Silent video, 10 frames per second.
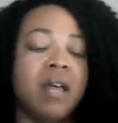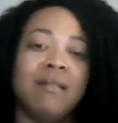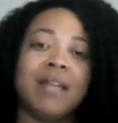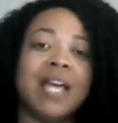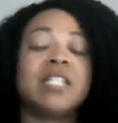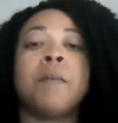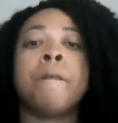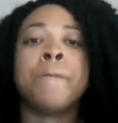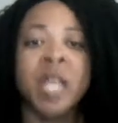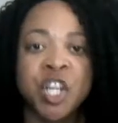That's
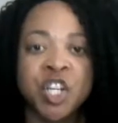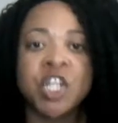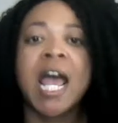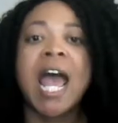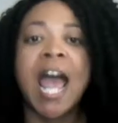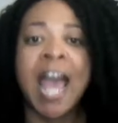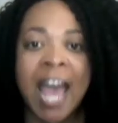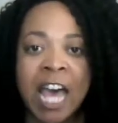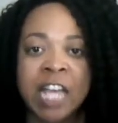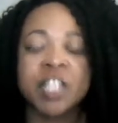some bitch
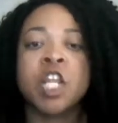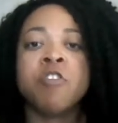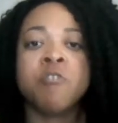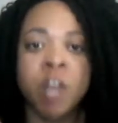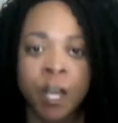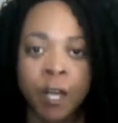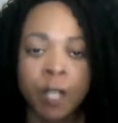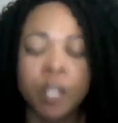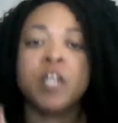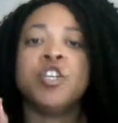ass
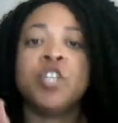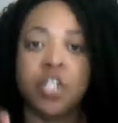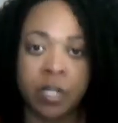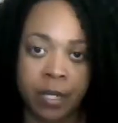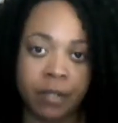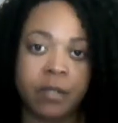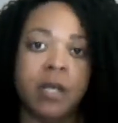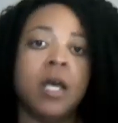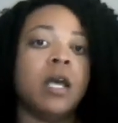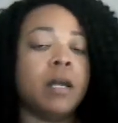nigga shit.
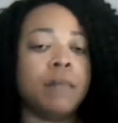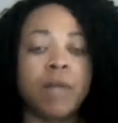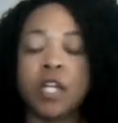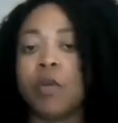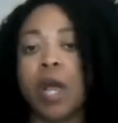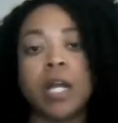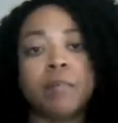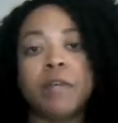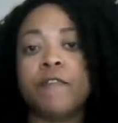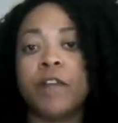And I'm not trying to
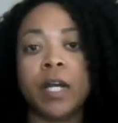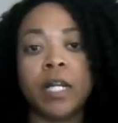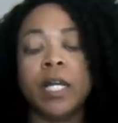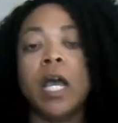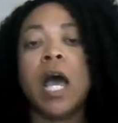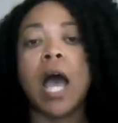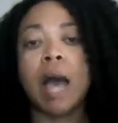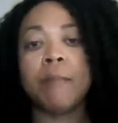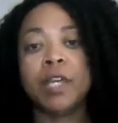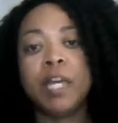be funny.
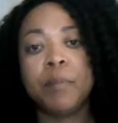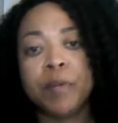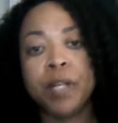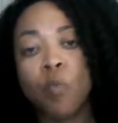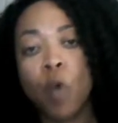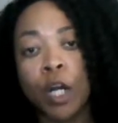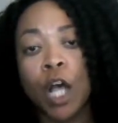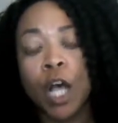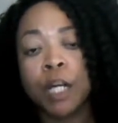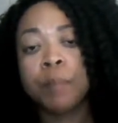I'm keeping it
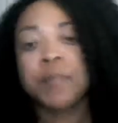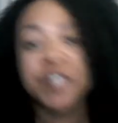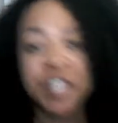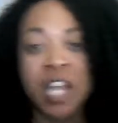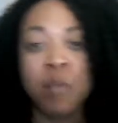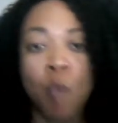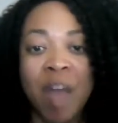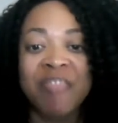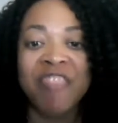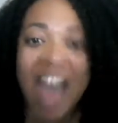100%,
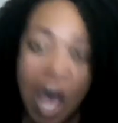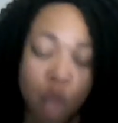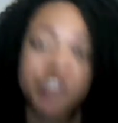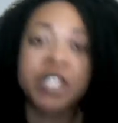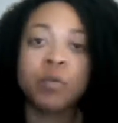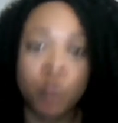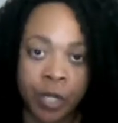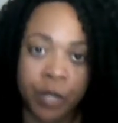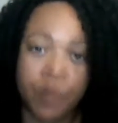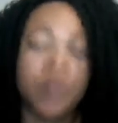1,000
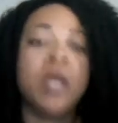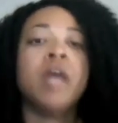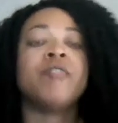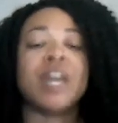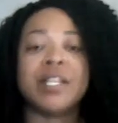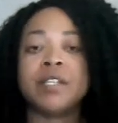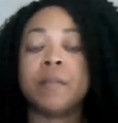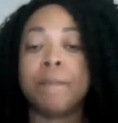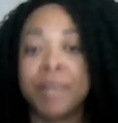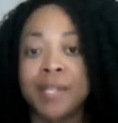real. That's
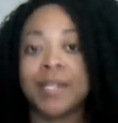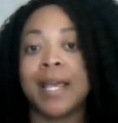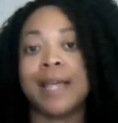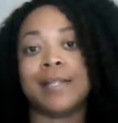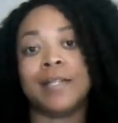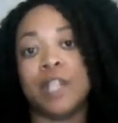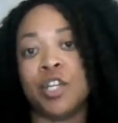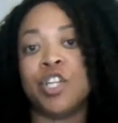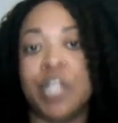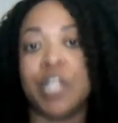some bitch ass nigga
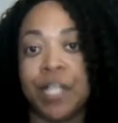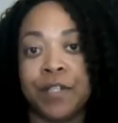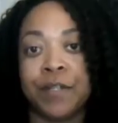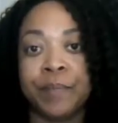shit.